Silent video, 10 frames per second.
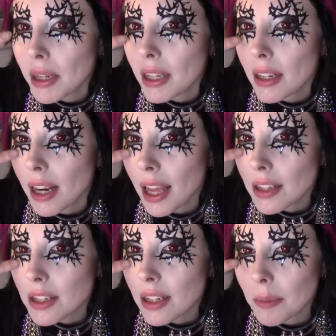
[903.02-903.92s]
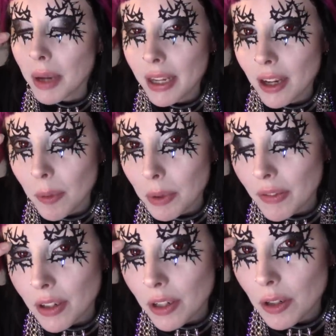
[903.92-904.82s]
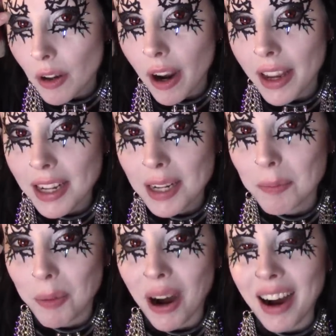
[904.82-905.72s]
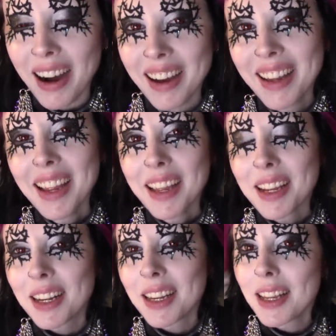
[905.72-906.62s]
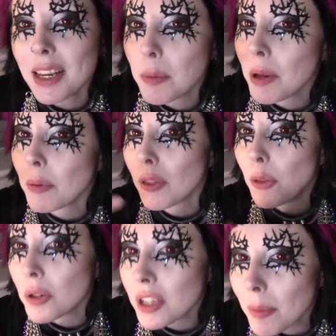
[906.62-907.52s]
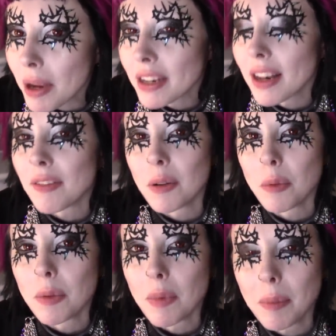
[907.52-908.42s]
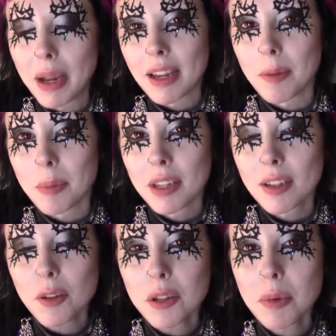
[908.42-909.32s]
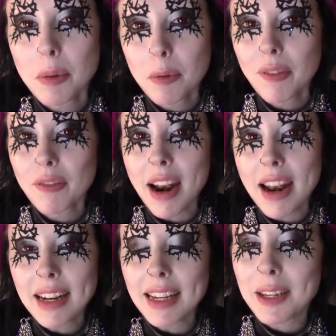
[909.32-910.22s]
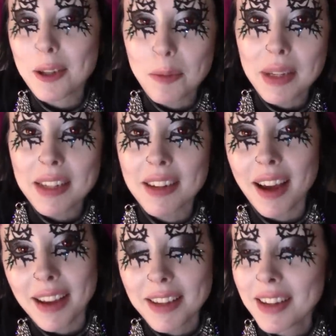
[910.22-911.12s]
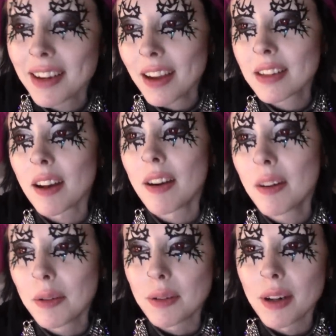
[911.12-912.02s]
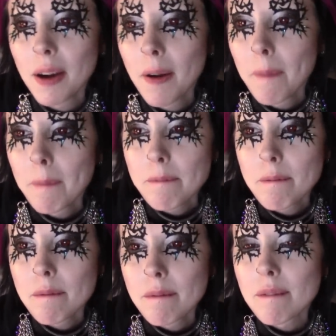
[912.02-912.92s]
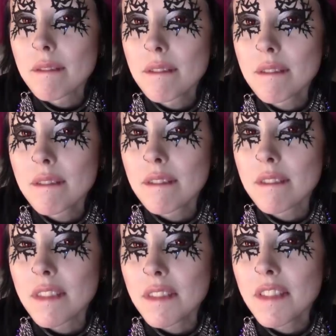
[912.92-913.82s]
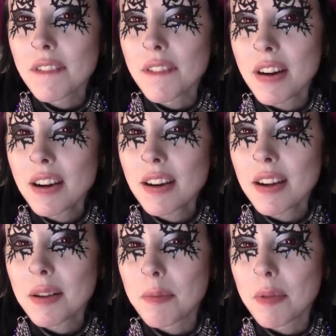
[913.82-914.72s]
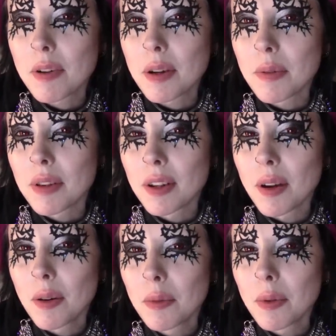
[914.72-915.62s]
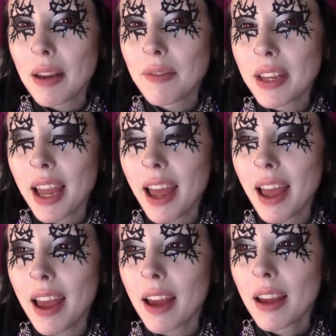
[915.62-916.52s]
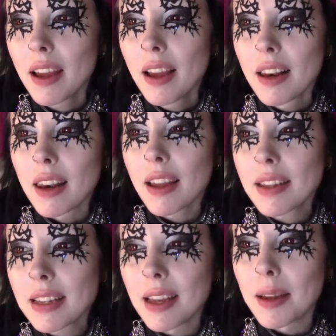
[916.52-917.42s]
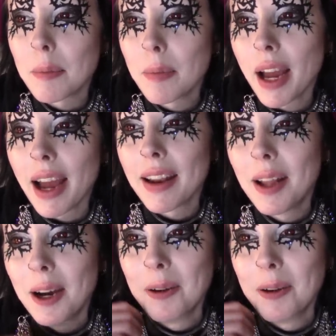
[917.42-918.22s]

be lazier makeup if it tried, but clearly people thought I made an effort with my makeup because lots of people were friendly to me tonight and nice. Oh, a very nice boy with long wavy hair like Tim, and